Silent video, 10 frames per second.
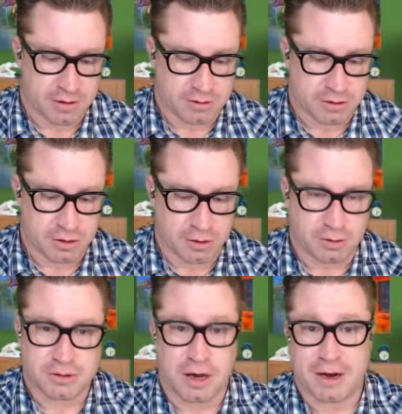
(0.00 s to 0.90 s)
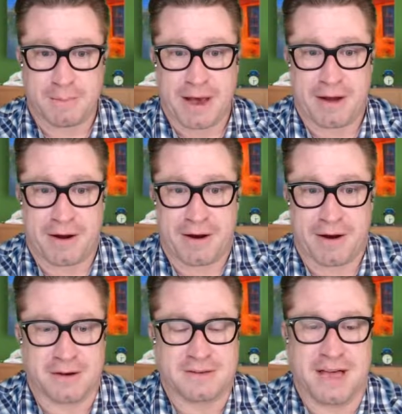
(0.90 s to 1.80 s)
to talk about
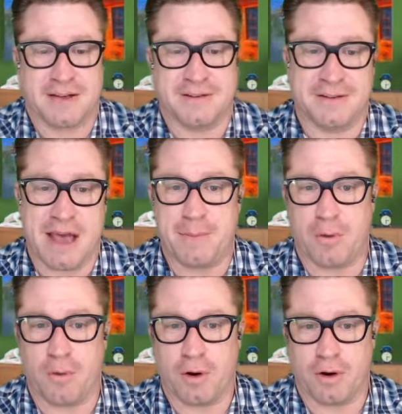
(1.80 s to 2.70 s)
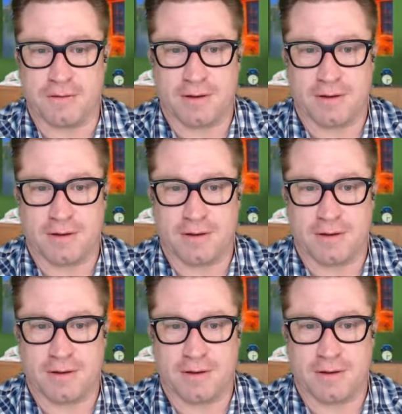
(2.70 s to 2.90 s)
our Texas Hemp Awards.